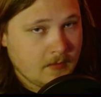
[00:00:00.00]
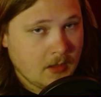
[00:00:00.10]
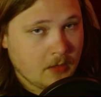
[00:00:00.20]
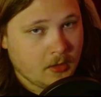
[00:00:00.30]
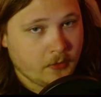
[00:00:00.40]

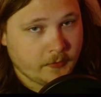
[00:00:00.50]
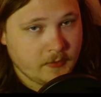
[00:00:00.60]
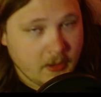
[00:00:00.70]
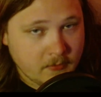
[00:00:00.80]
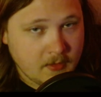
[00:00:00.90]
Harry calls
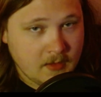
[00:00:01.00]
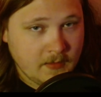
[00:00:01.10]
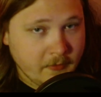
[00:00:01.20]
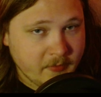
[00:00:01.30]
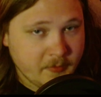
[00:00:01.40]
Conrad,
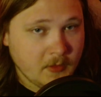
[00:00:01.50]
tells him the